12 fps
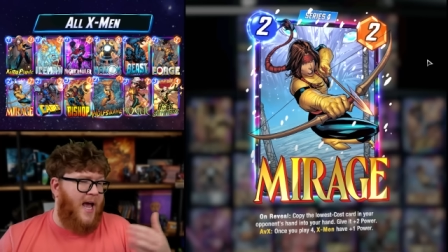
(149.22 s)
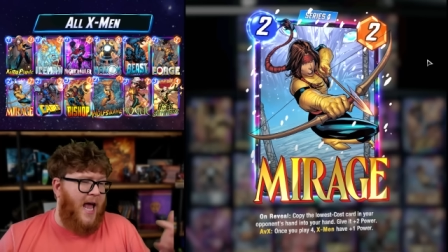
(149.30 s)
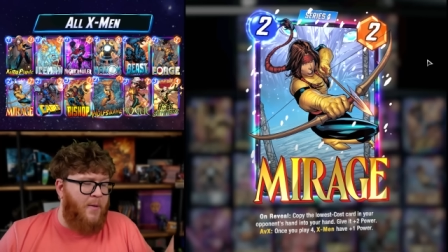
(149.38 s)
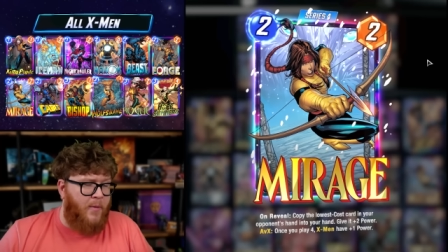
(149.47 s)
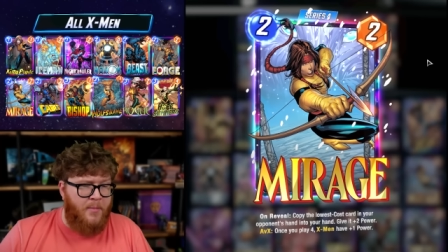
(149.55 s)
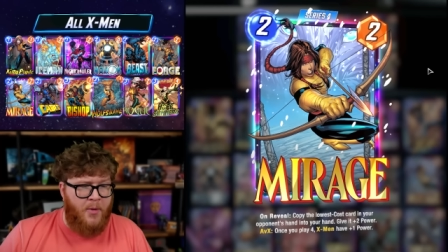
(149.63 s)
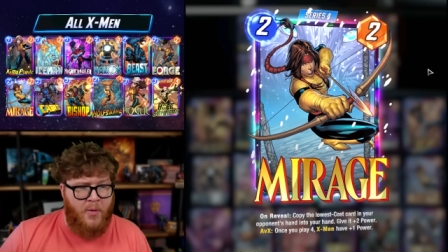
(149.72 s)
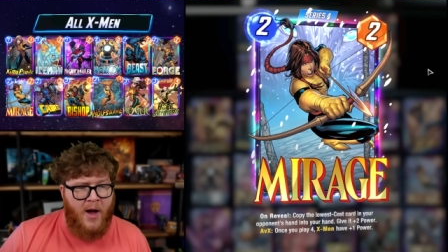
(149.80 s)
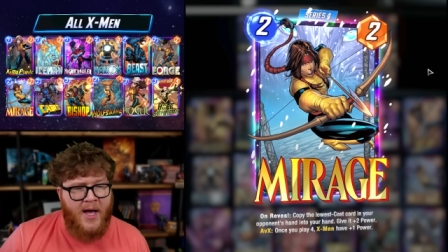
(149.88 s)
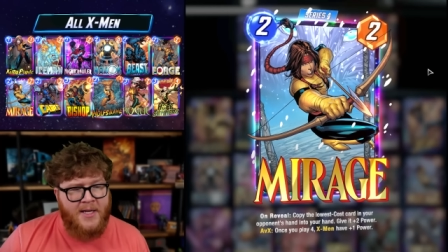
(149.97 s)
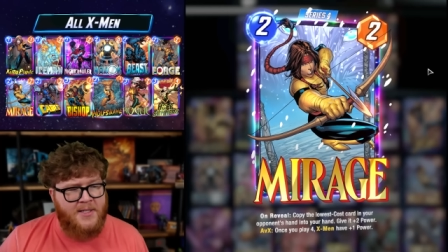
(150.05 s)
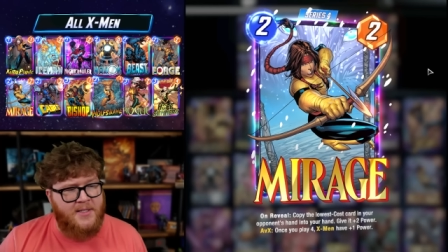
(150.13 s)
And when
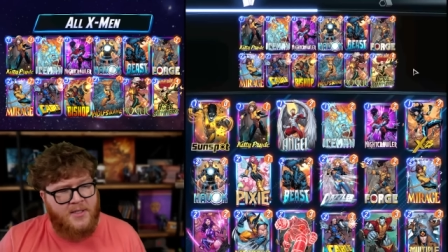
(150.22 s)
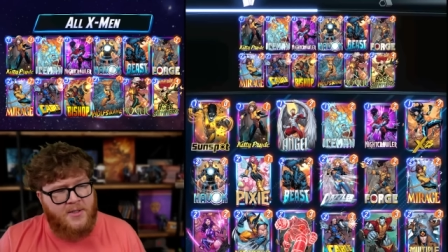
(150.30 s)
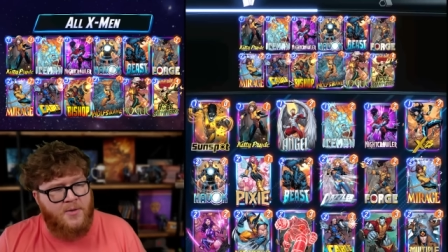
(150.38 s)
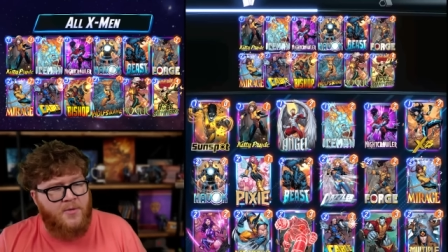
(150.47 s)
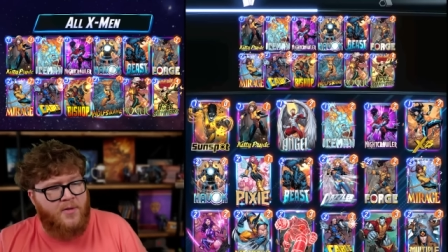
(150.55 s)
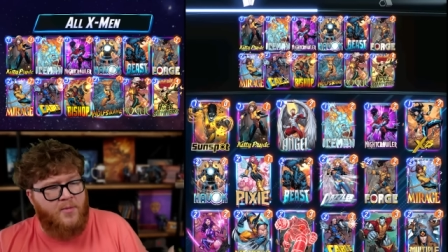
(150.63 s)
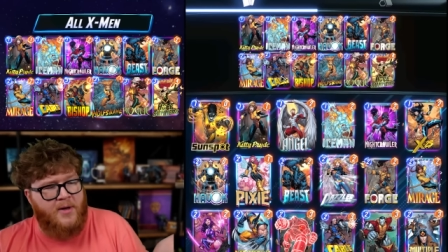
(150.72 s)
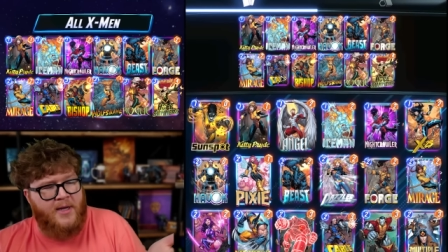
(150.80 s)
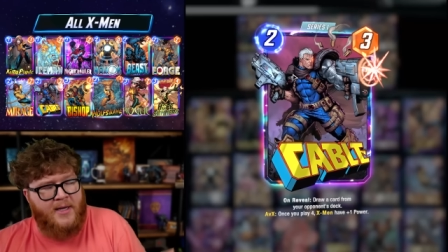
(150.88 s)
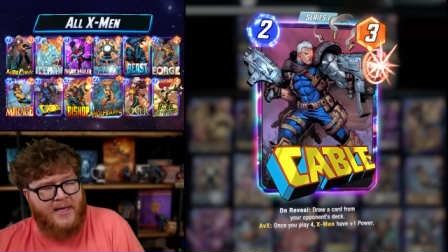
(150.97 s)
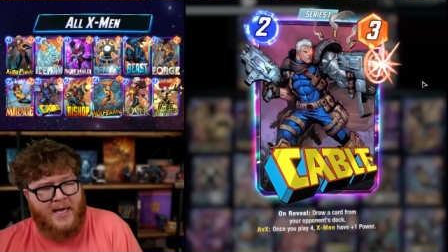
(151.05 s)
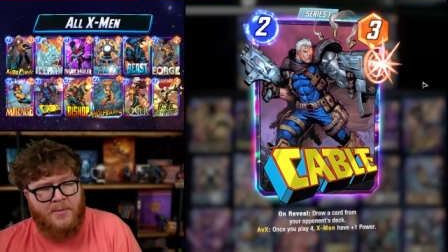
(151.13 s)
Mirage is a 2
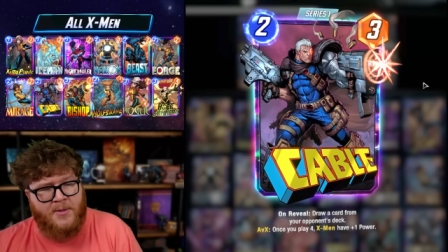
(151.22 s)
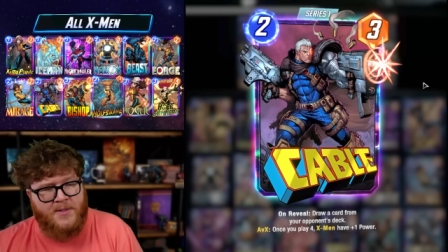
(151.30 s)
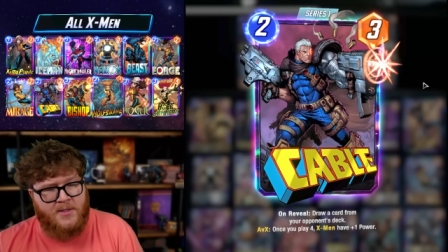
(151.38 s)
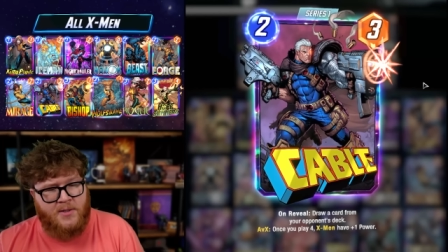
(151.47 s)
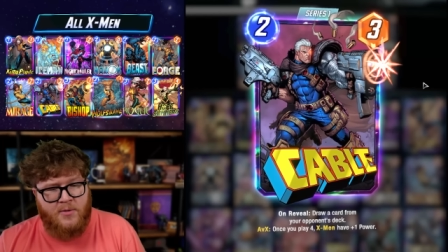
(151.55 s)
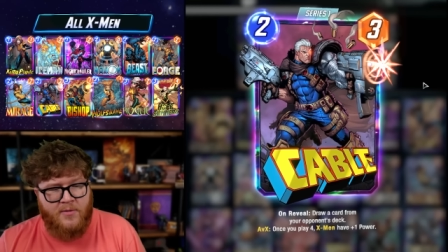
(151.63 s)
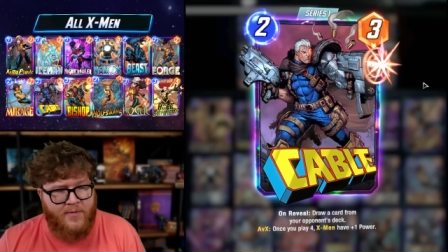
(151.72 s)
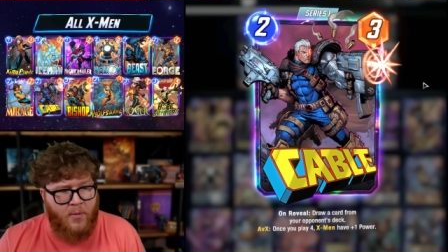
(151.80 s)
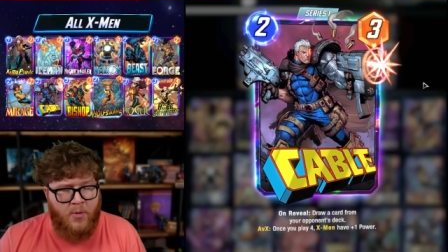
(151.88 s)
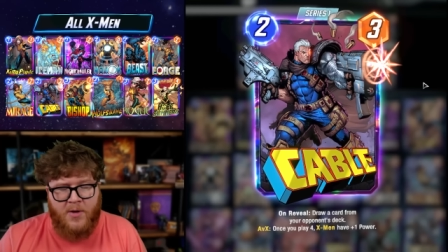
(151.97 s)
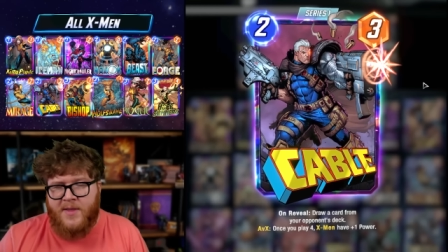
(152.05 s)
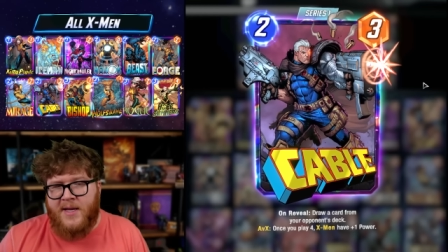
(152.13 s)
3 and Cable's a 2
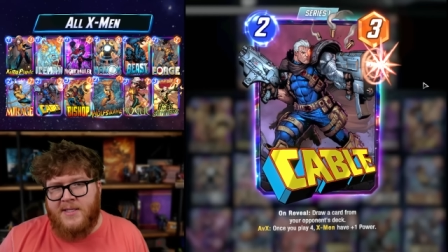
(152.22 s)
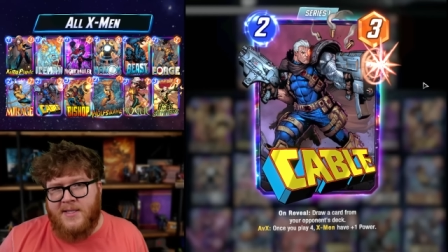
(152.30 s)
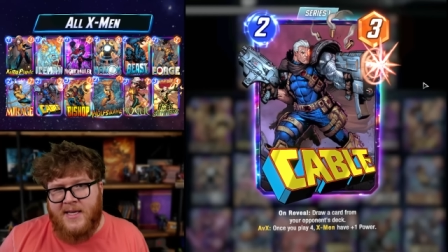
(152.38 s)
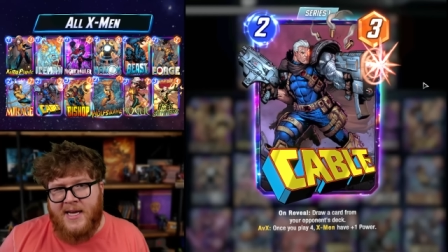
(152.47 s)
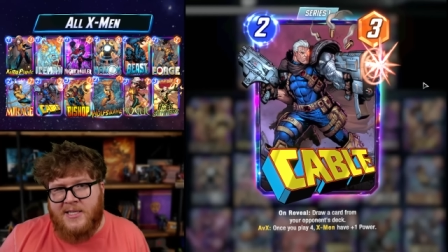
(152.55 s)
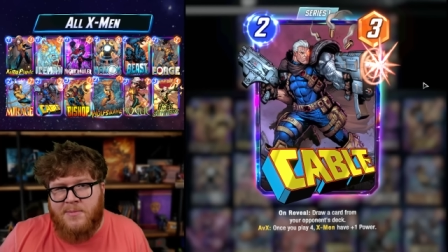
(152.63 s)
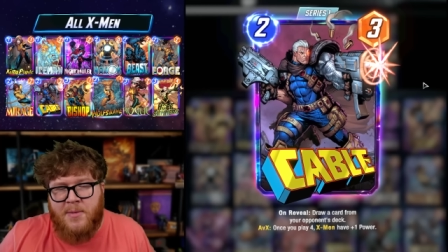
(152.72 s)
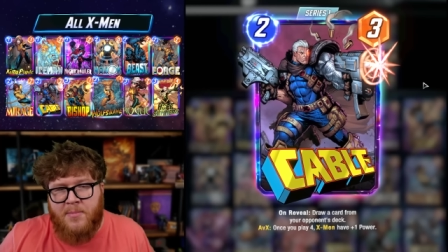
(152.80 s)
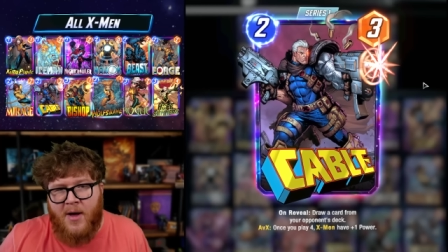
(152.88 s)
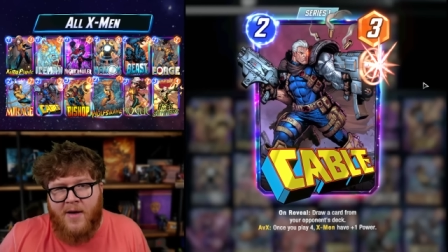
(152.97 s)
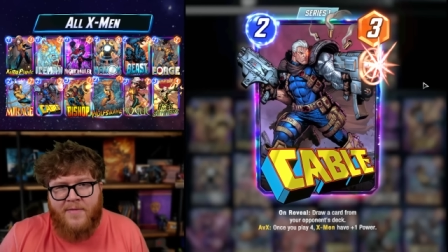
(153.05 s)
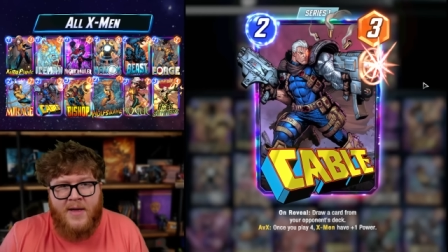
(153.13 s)
4, thanks to the X Men
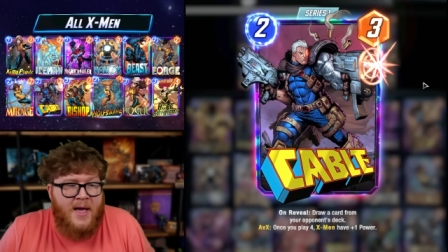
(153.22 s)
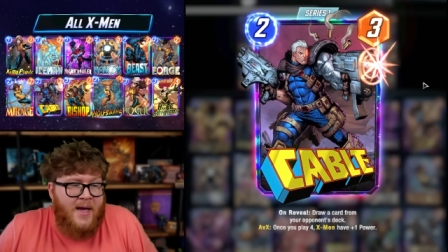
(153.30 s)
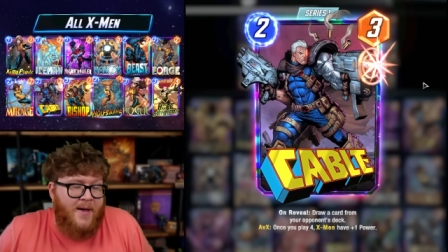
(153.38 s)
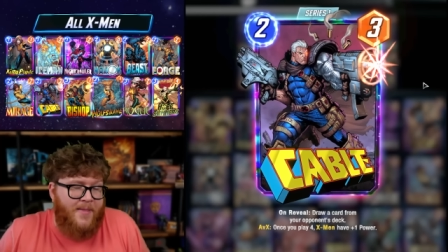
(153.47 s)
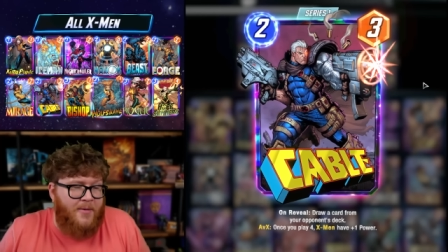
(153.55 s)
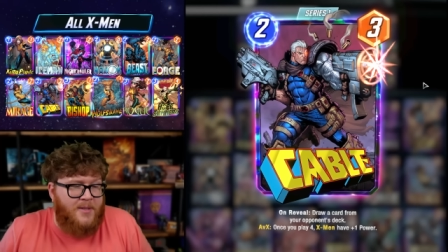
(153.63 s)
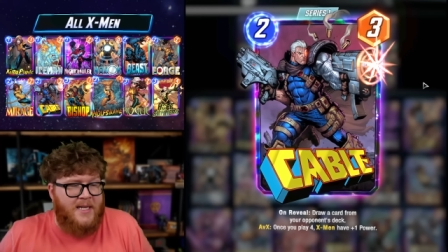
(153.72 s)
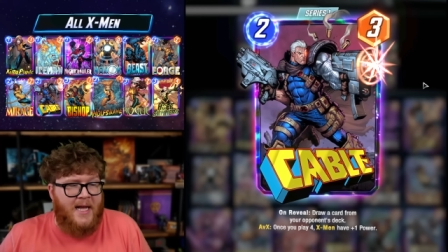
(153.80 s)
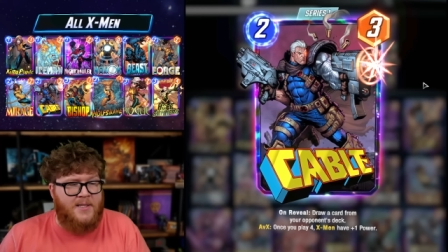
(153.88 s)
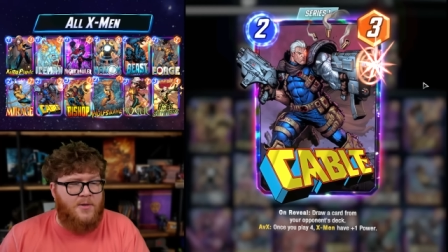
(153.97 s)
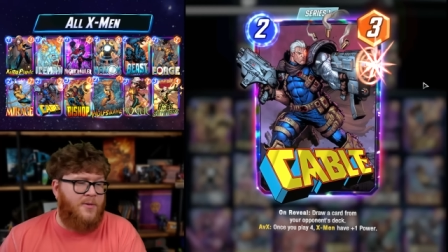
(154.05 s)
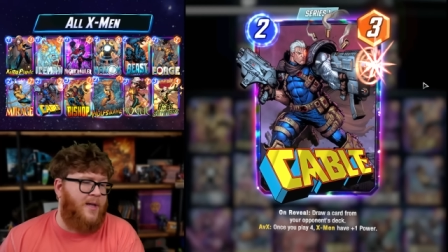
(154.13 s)
buff, those
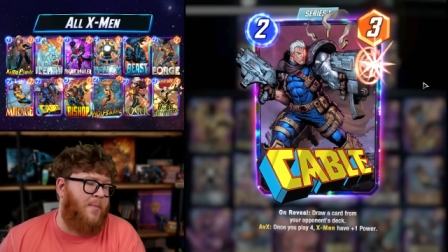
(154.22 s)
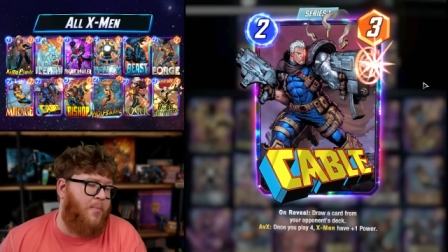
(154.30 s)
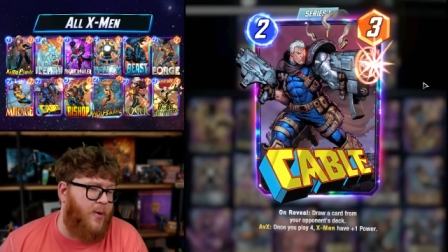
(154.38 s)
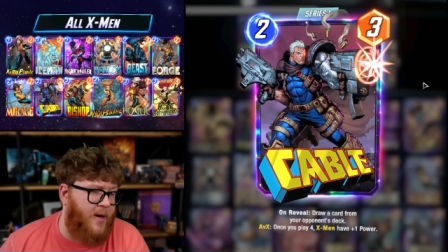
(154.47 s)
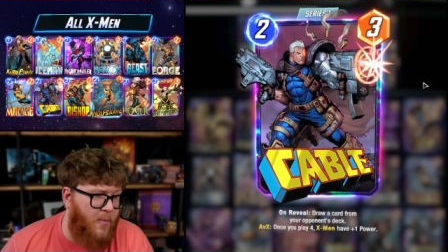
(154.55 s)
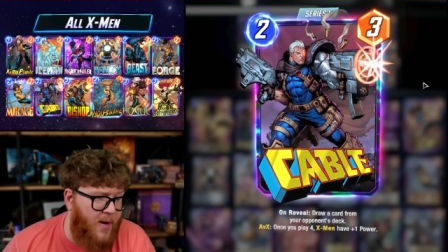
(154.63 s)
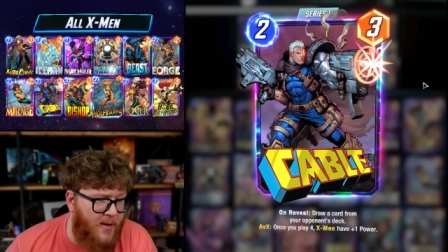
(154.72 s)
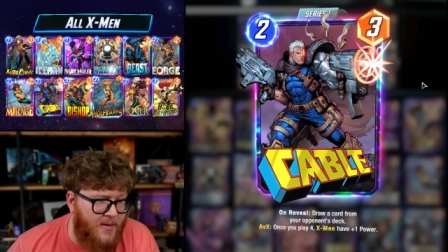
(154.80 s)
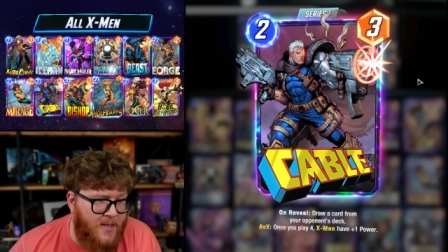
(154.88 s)
stats hold up pretty well.